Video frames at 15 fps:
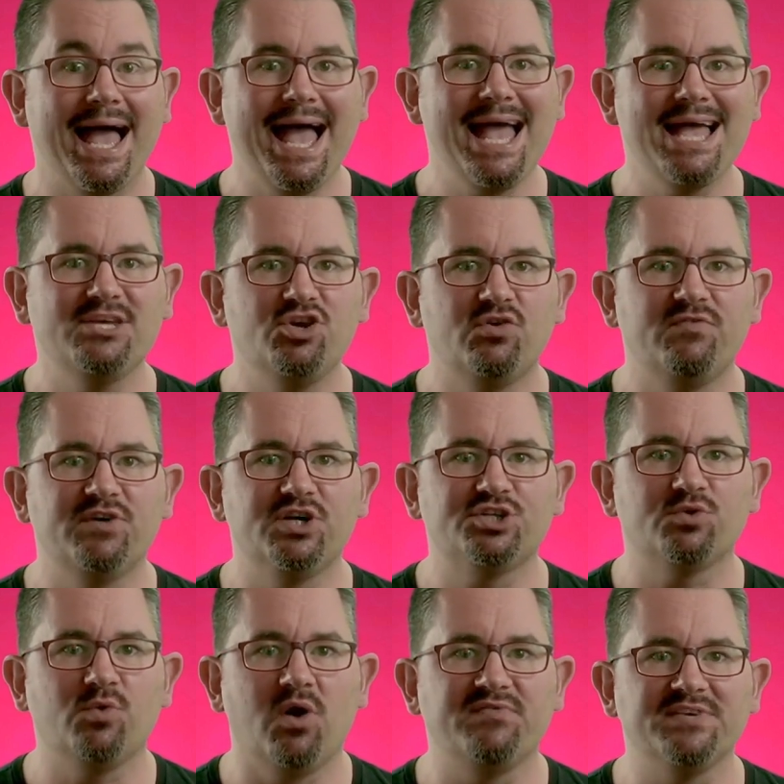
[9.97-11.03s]
At Your
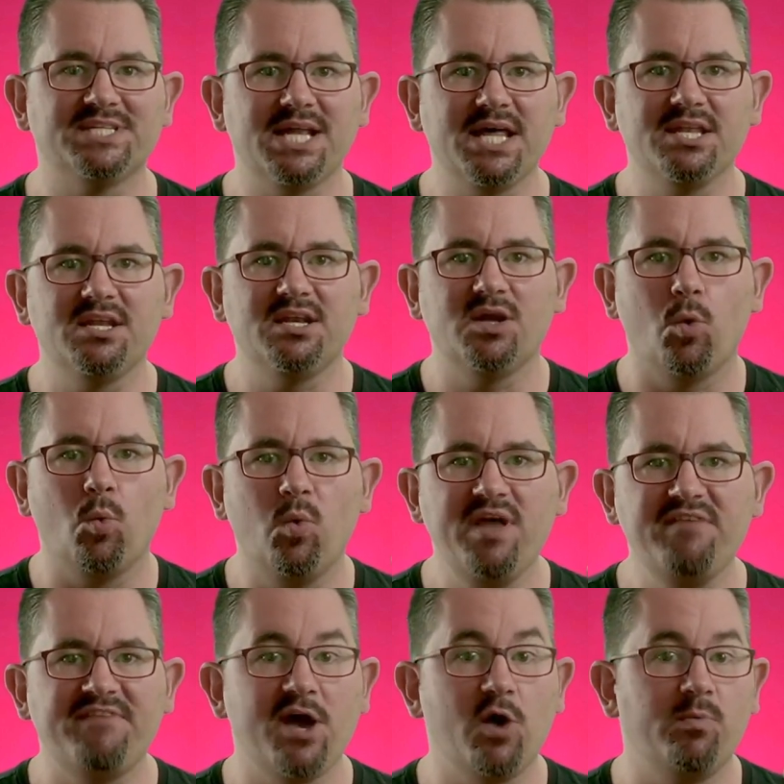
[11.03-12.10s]
Virtual Office London,
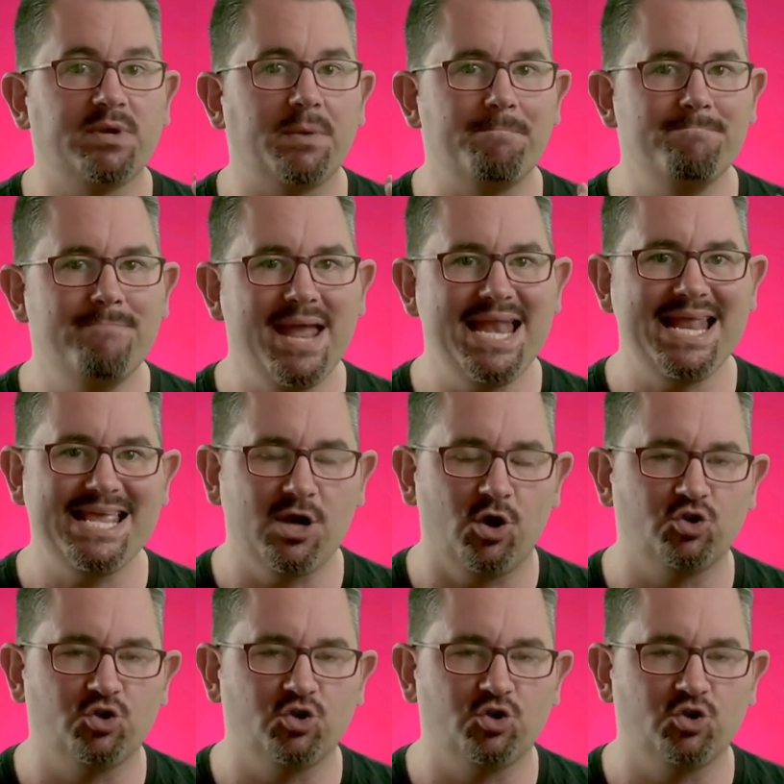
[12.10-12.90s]
we've helped many